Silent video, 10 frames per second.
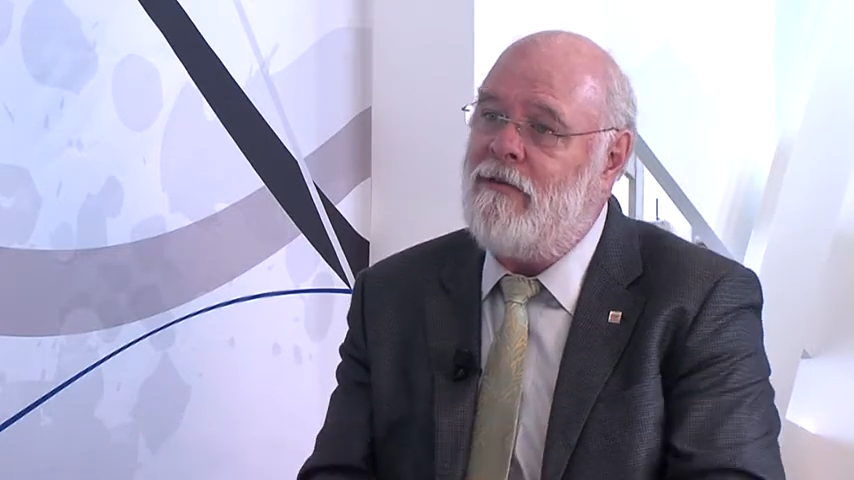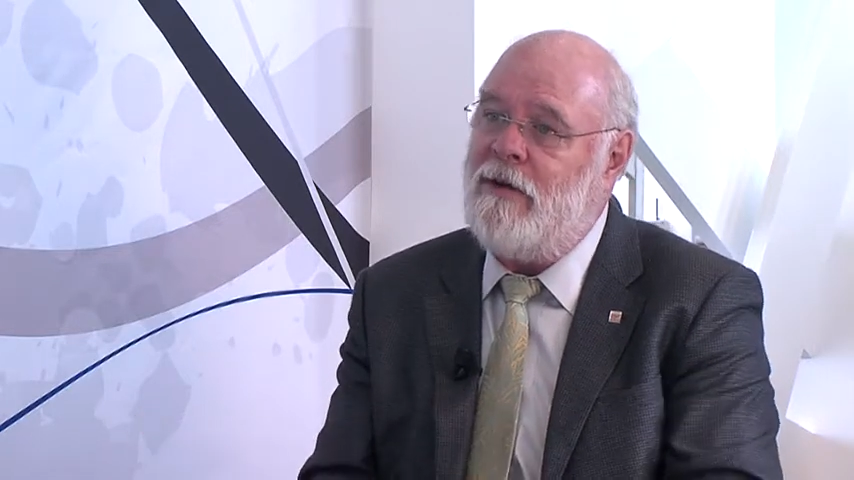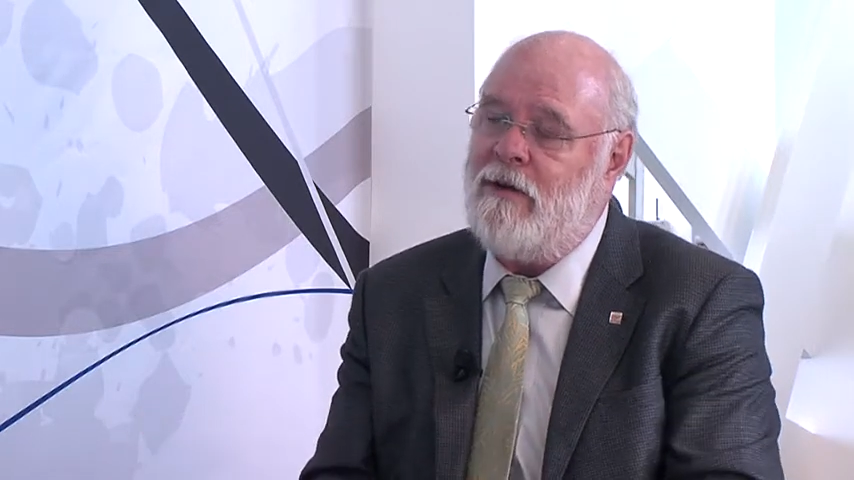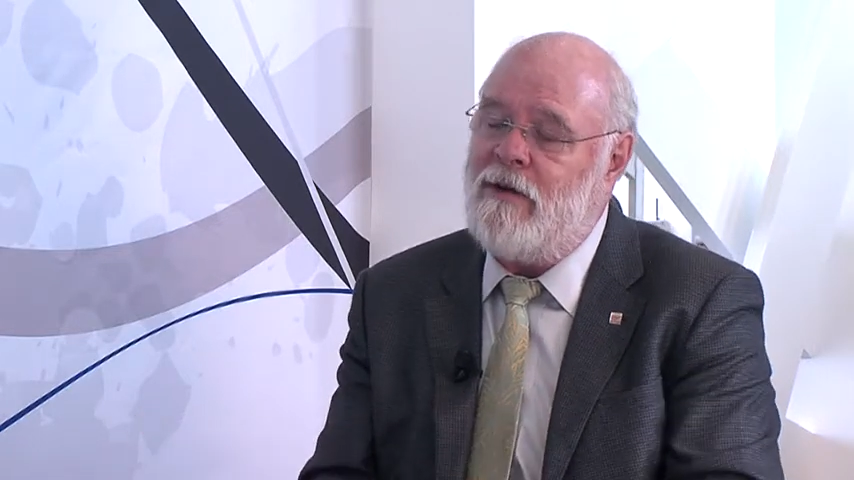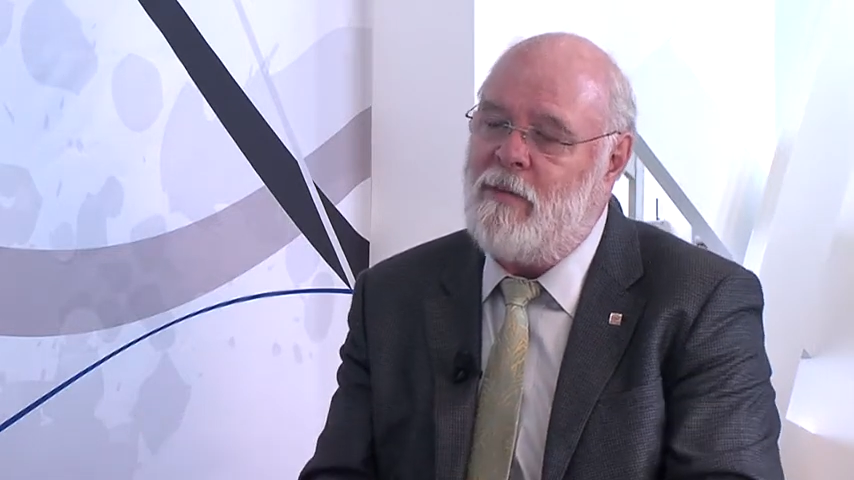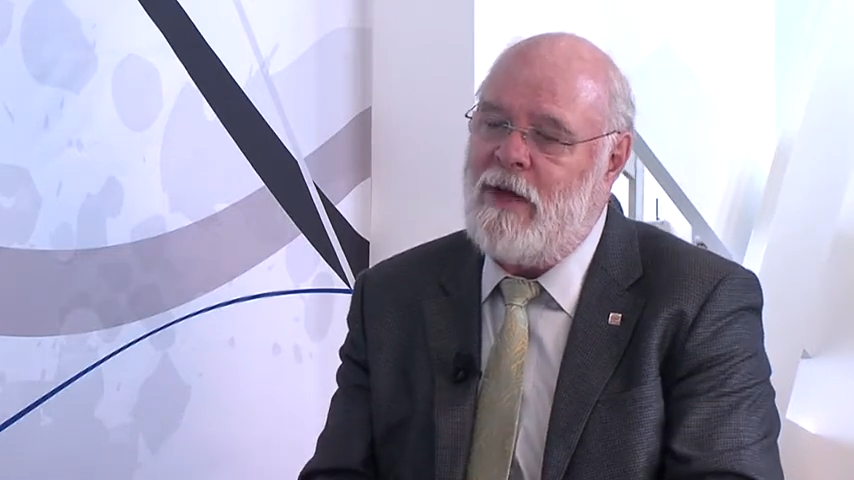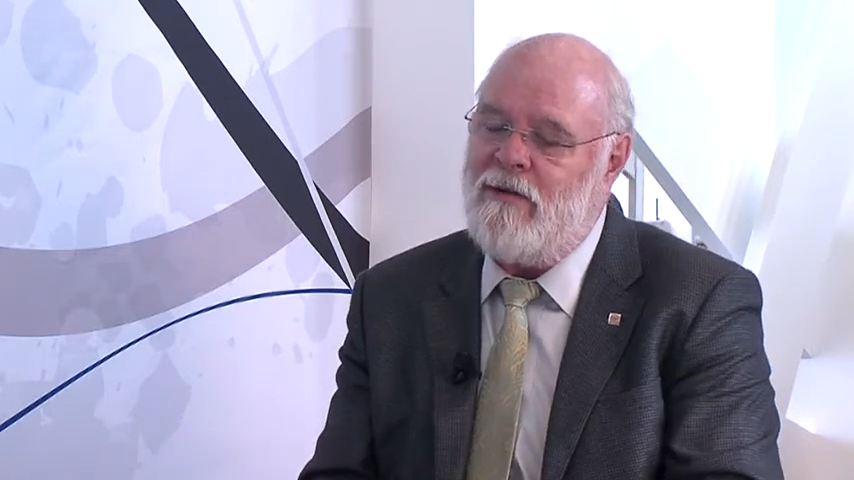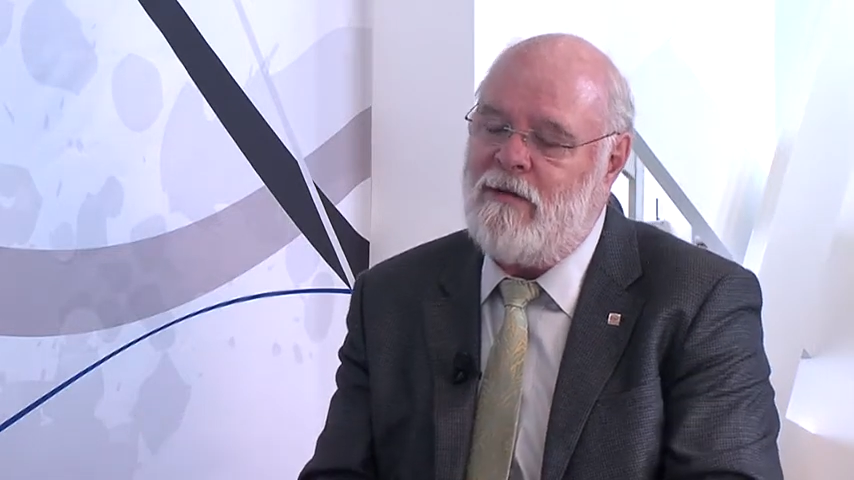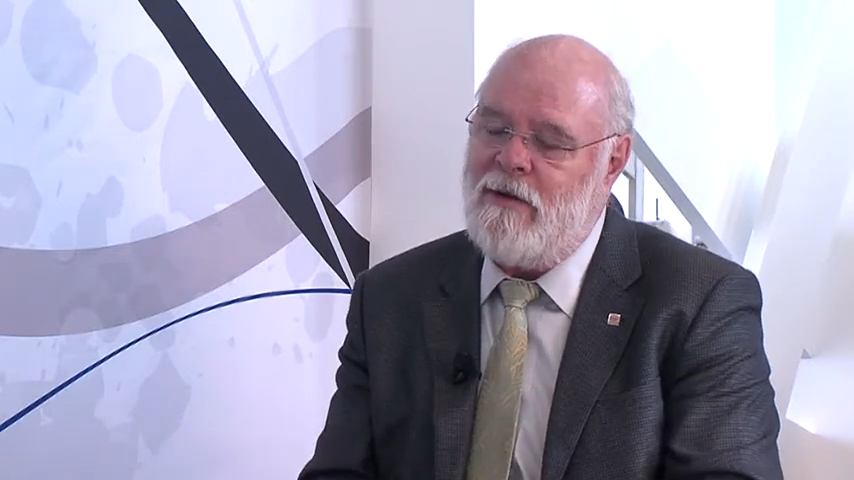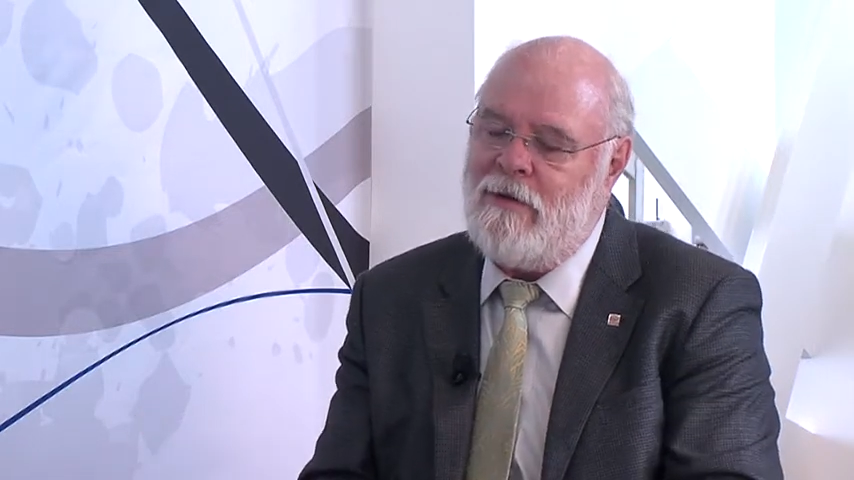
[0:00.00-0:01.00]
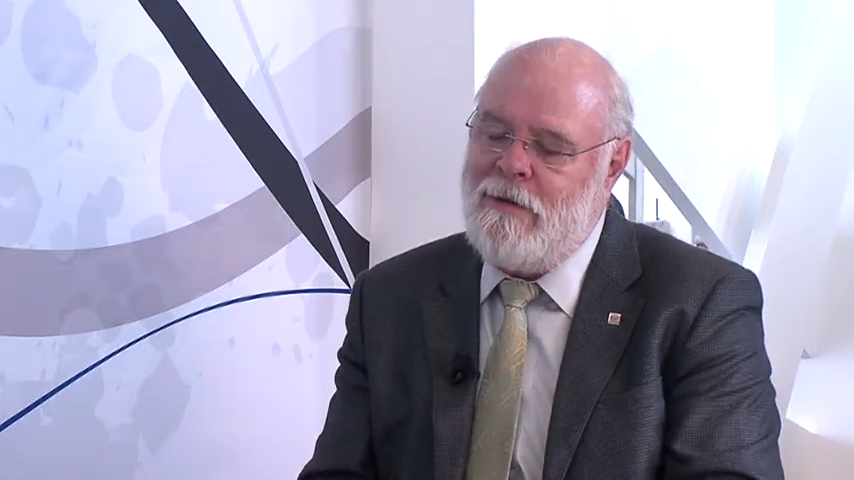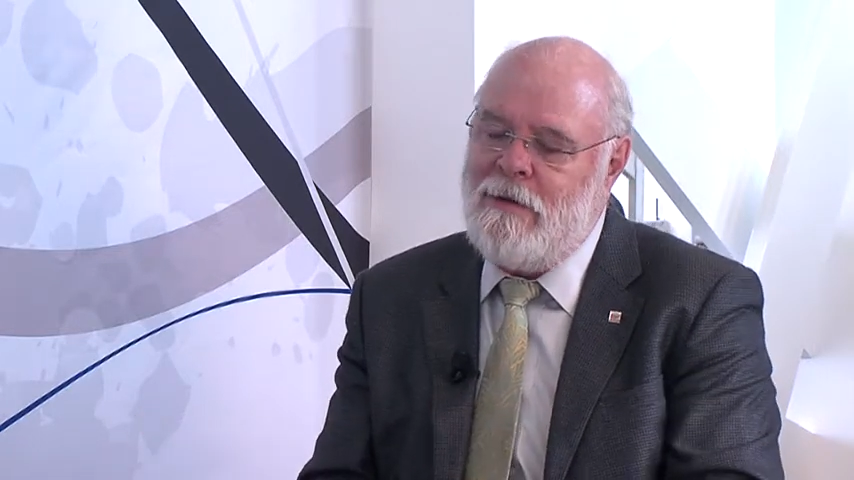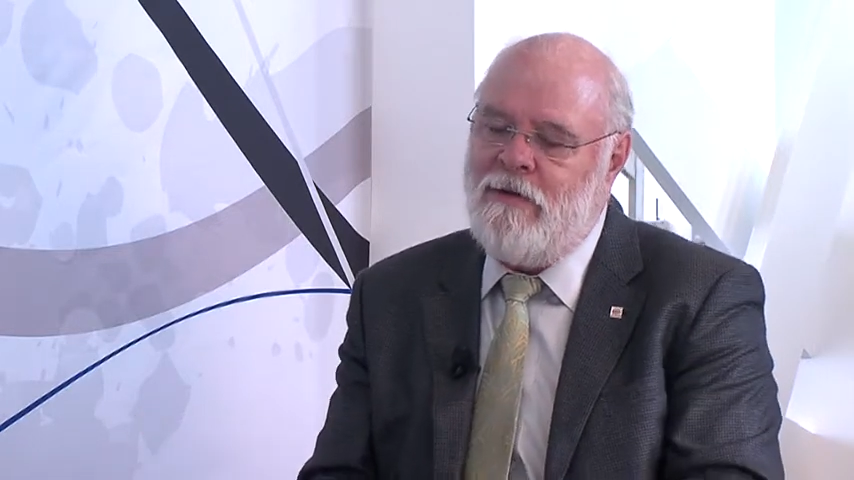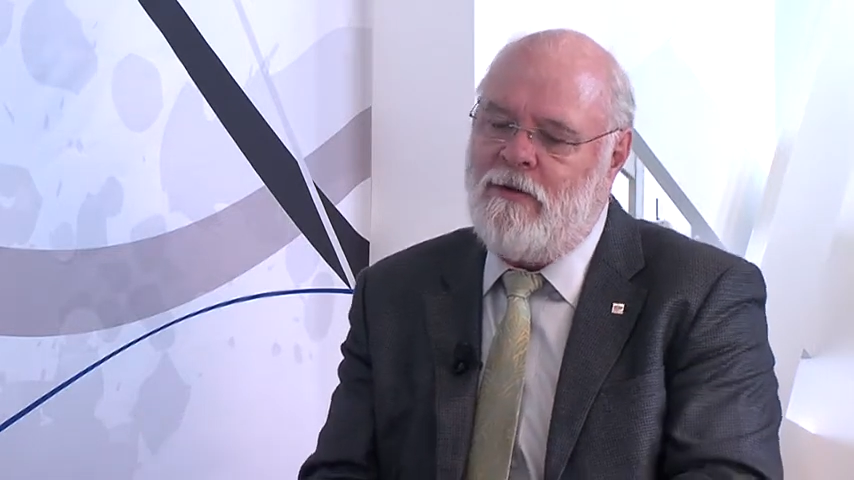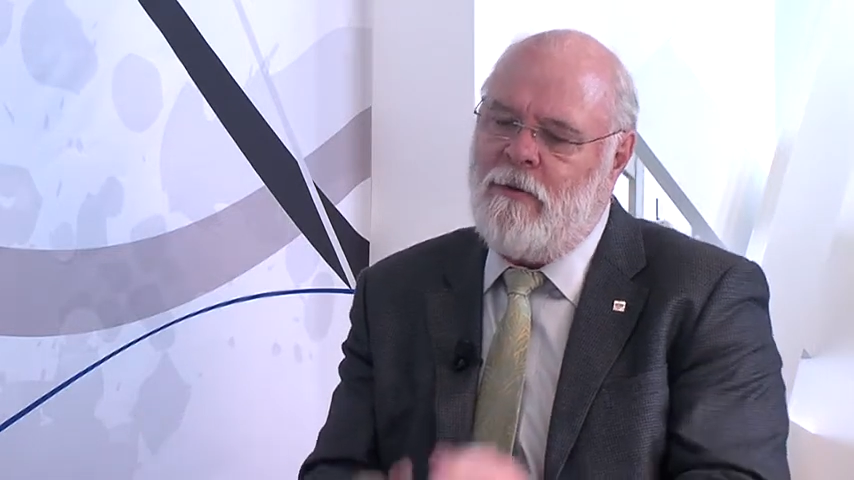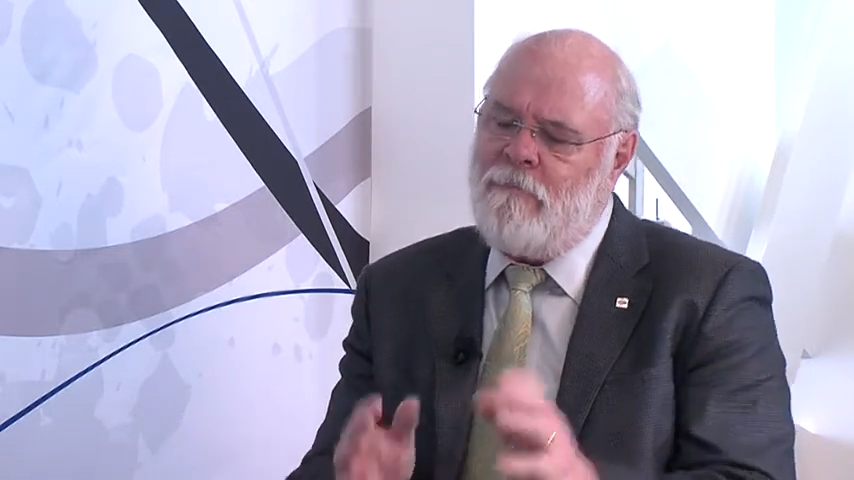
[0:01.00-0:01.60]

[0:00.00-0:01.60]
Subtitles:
feeder capacity. So